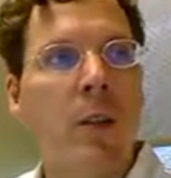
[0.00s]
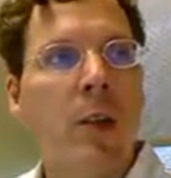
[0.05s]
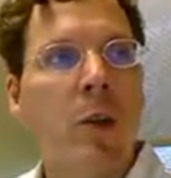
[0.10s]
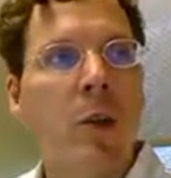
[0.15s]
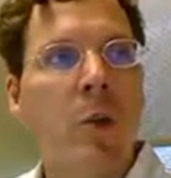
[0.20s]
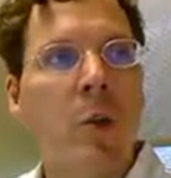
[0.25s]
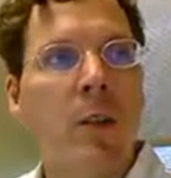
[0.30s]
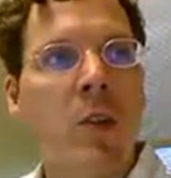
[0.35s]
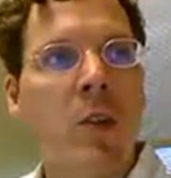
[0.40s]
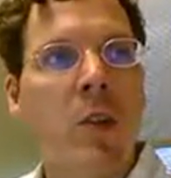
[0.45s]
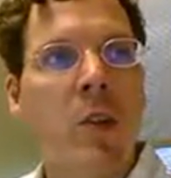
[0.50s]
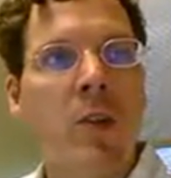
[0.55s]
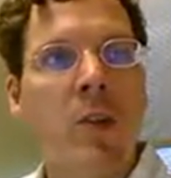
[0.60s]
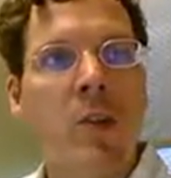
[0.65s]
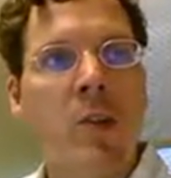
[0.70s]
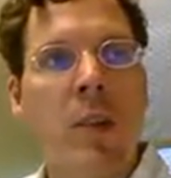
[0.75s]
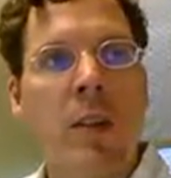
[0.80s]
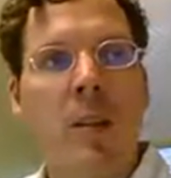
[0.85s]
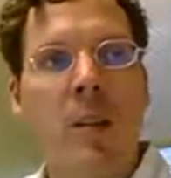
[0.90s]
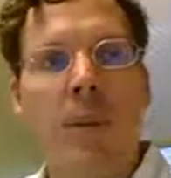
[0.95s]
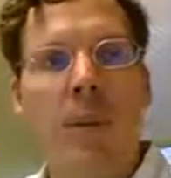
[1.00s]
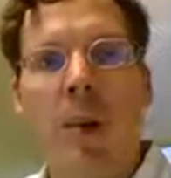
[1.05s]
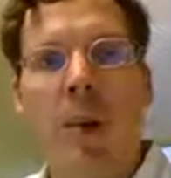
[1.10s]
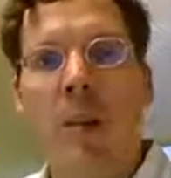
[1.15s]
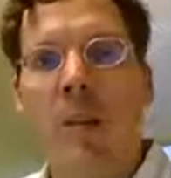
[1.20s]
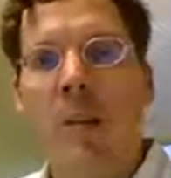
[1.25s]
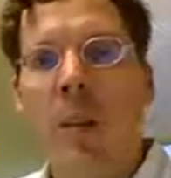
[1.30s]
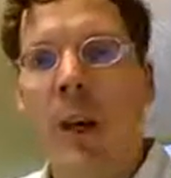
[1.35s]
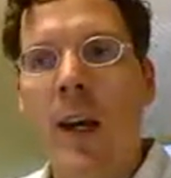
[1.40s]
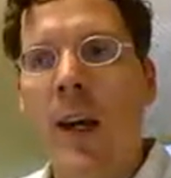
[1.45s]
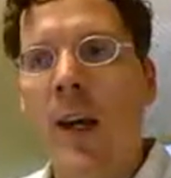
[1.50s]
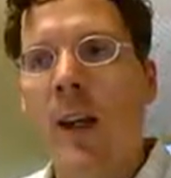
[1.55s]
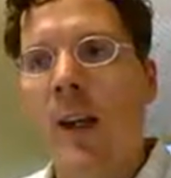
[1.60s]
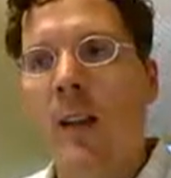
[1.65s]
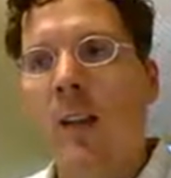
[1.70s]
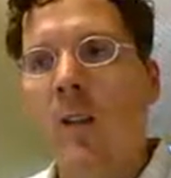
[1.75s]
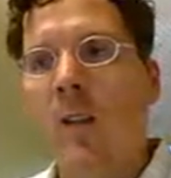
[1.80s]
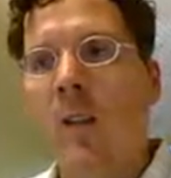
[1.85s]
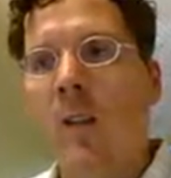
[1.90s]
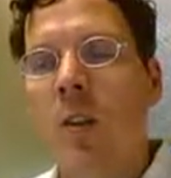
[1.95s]
What is the expected value of
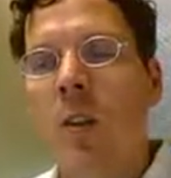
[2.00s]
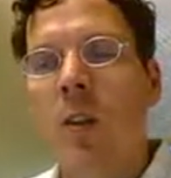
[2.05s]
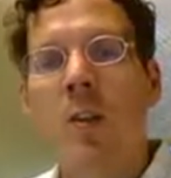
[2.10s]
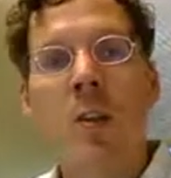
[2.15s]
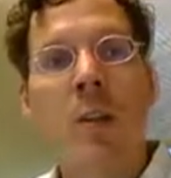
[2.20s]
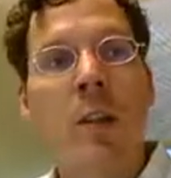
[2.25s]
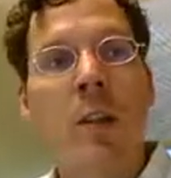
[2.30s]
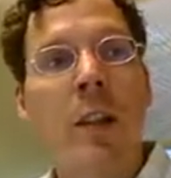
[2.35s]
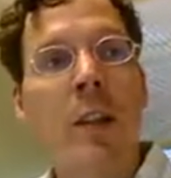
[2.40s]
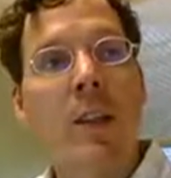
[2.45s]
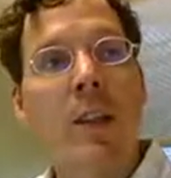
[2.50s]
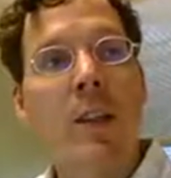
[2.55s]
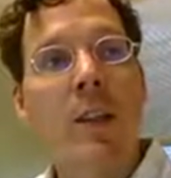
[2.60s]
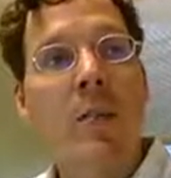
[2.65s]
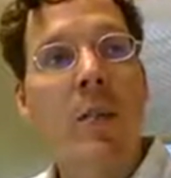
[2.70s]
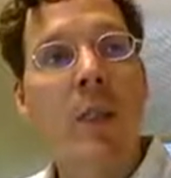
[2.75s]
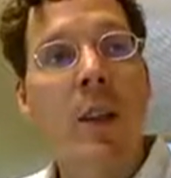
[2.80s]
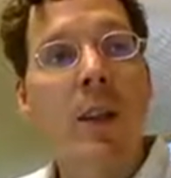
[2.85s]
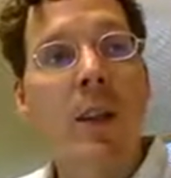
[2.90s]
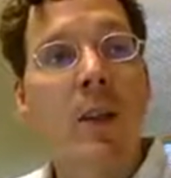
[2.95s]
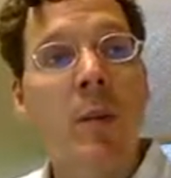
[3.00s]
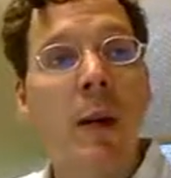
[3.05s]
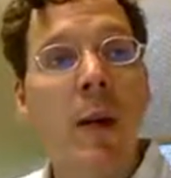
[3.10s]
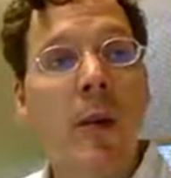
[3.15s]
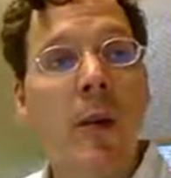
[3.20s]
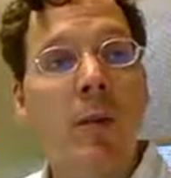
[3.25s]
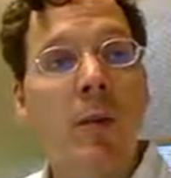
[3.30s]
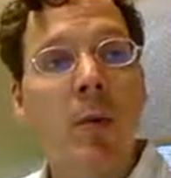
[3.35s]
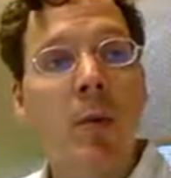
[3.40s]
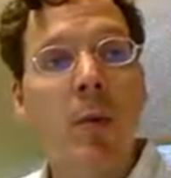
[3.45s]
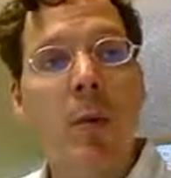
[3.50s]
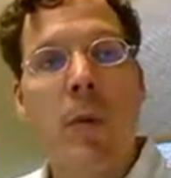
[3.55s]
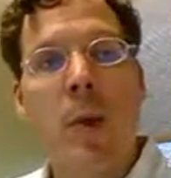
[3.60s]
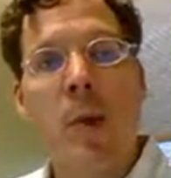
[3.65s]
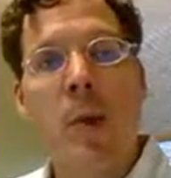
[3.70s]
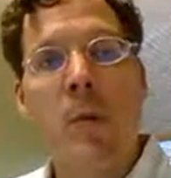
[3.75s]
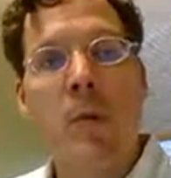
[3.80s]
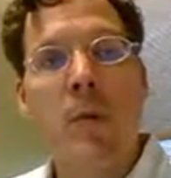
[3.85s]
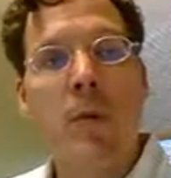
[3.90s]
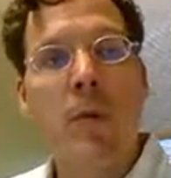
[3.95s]
x? So again, the expected value is a
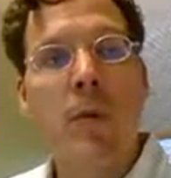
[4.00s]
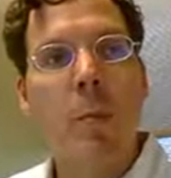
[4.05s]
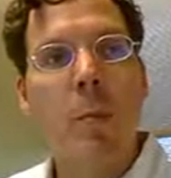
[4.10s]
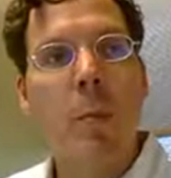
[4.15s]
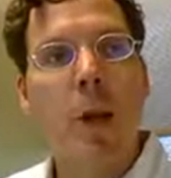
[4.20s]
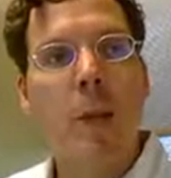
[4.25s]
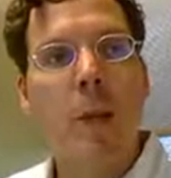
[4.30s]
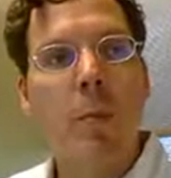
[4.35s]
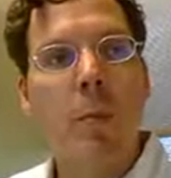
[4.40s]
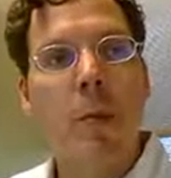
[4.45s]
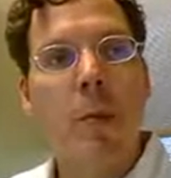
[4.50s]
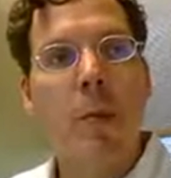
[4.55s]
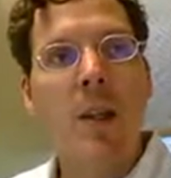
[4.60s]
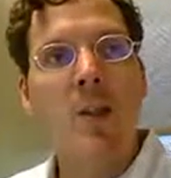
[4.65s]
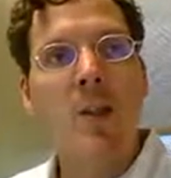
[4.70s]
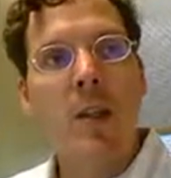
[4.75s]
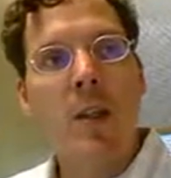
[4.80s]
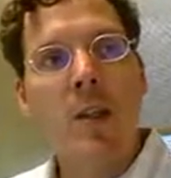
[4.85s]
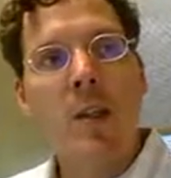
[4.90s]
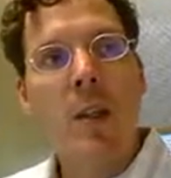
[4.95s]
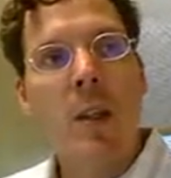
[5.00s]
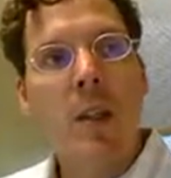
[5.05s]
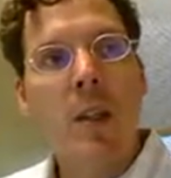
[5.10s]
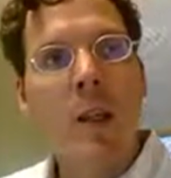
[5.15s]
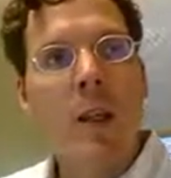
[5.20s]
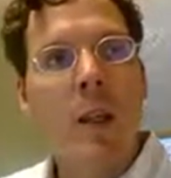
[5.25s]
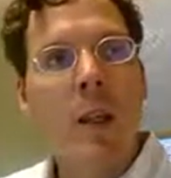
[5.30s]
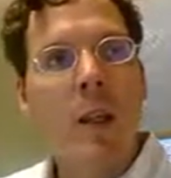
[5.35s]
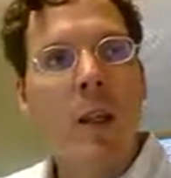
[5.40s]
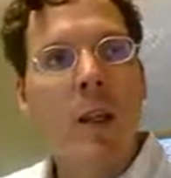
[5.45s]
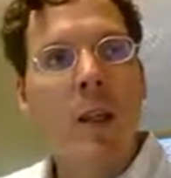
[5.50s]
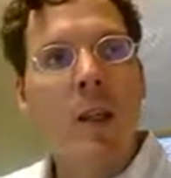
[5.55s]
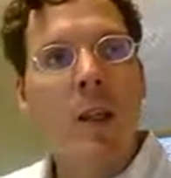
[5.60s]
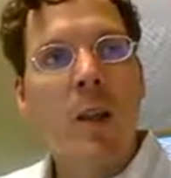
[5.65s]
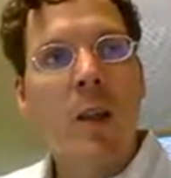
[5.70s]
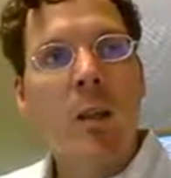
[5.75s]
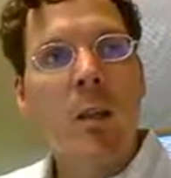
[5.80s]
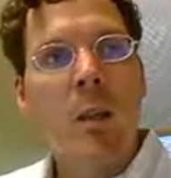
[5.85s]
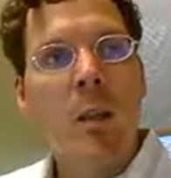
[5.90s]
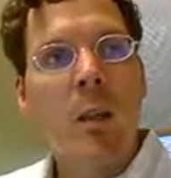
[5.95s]
property of the population.
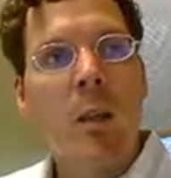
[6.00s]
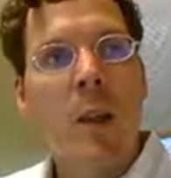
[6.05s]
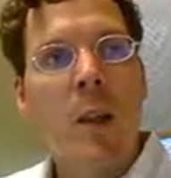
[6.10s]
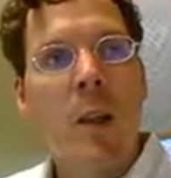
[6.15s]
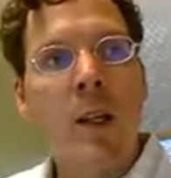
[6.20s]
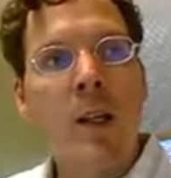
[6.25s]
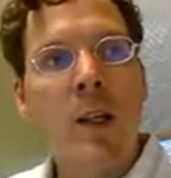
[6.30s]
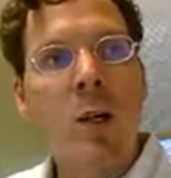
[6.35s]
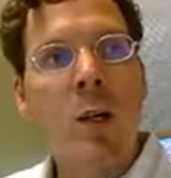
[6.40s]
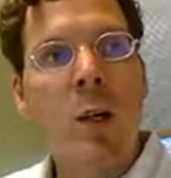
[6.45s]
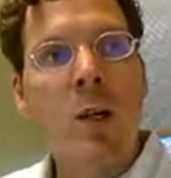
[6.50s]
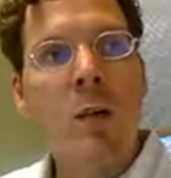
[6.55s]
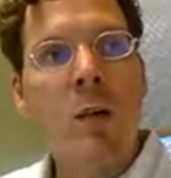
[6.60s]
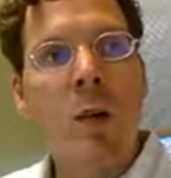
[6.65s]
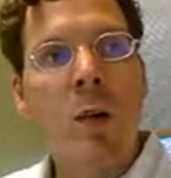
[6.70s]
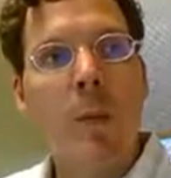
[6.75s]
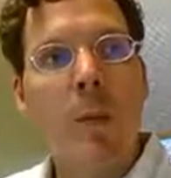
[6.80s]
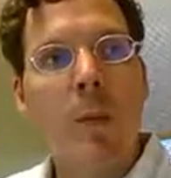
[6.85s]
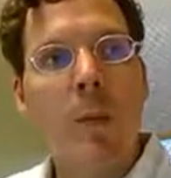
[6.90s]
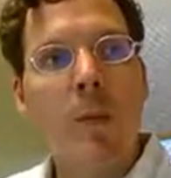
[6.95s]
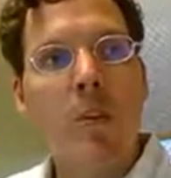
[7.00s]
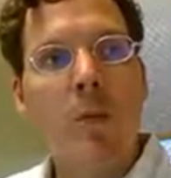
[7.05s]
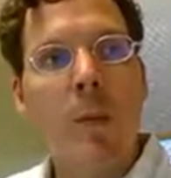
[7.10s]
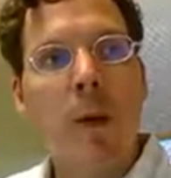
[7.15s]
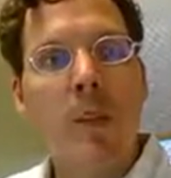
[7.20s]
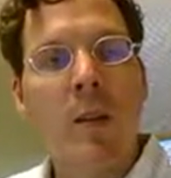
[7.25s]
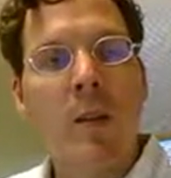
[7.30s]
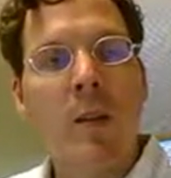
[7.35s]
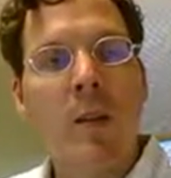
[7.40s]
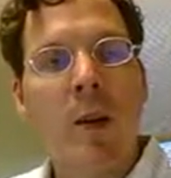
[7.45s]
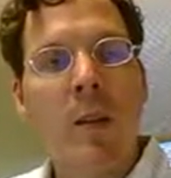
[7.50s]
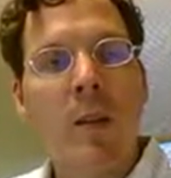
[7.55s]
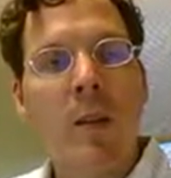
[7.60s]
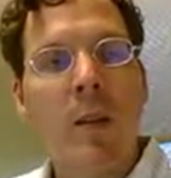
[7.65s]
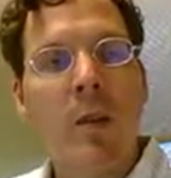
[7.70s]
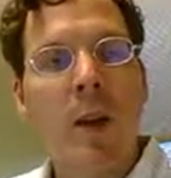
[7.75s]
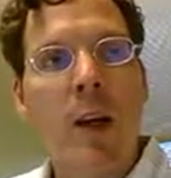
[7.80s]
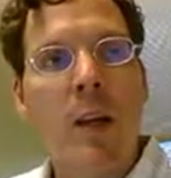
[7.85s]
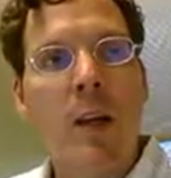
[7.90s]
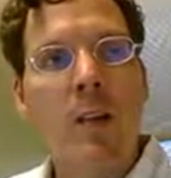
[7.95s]
If we plug into our formula, expected value
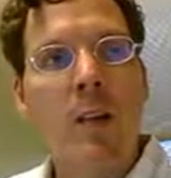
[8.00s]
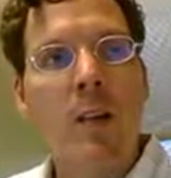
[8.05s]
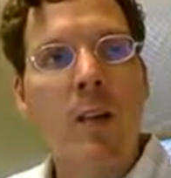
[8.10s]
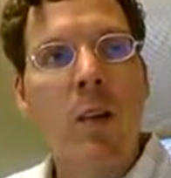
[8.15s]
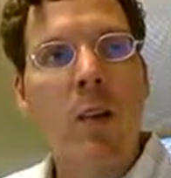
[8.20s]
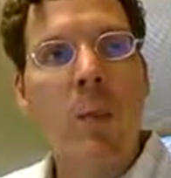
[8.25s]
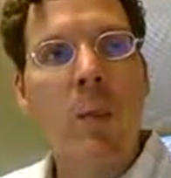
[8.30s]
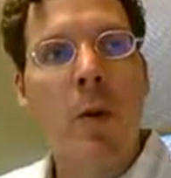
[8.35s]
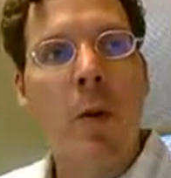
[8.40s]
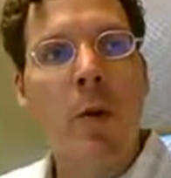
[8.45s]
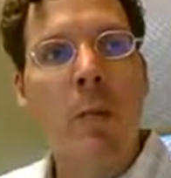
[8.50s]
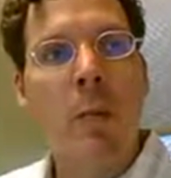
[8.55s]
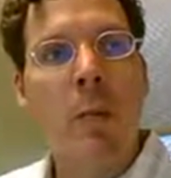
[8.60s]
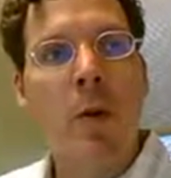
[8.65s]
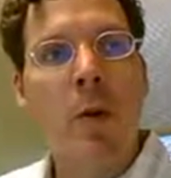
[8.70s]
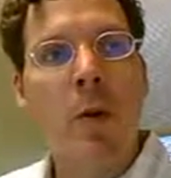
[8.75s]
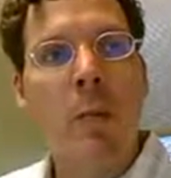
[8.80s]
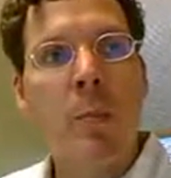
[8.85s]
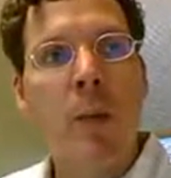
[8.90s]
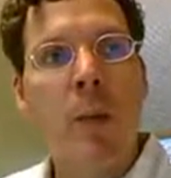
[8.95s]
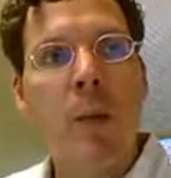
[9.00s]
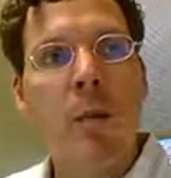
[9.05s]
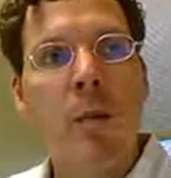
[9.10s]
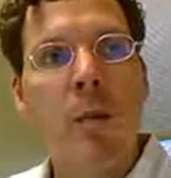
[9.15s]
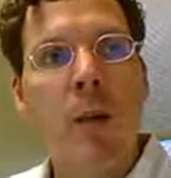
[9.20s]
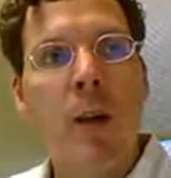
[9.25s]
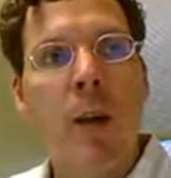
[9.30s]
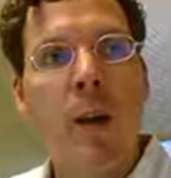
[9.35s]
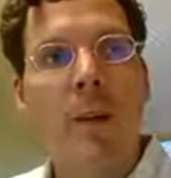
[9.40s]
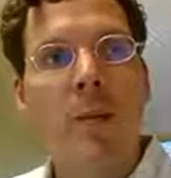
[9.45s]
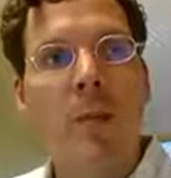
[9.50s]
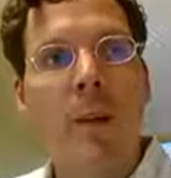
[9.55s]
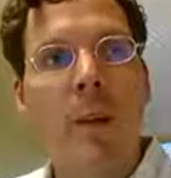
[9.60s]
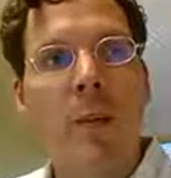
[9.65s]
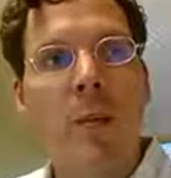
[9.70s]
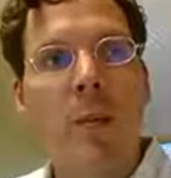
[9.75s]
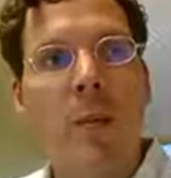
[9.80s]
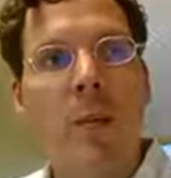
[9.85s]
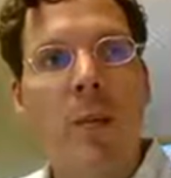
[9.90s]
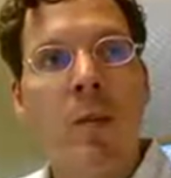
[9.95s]
of x is the probability 0.5
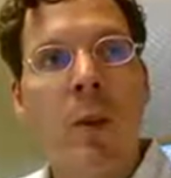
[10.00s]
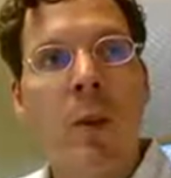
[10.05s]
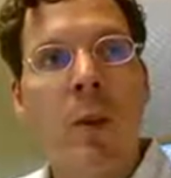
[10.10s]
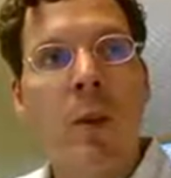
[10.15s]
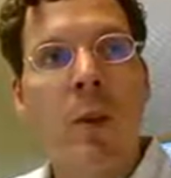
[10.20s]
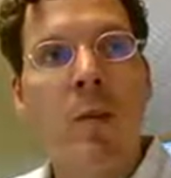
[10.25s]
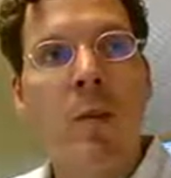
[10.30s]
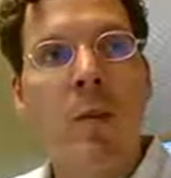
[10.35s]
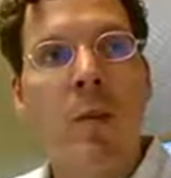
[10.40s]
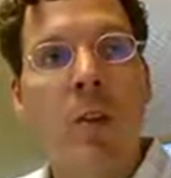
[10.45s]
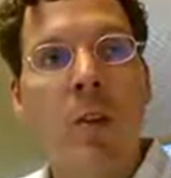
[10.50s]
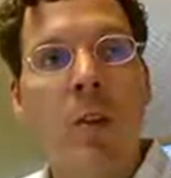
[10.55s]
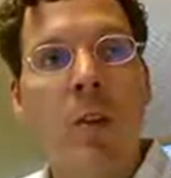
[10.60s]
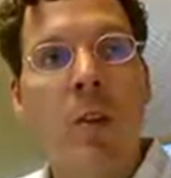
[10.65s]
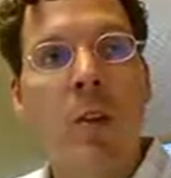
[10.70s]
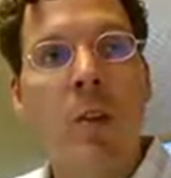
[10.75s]
times the value 0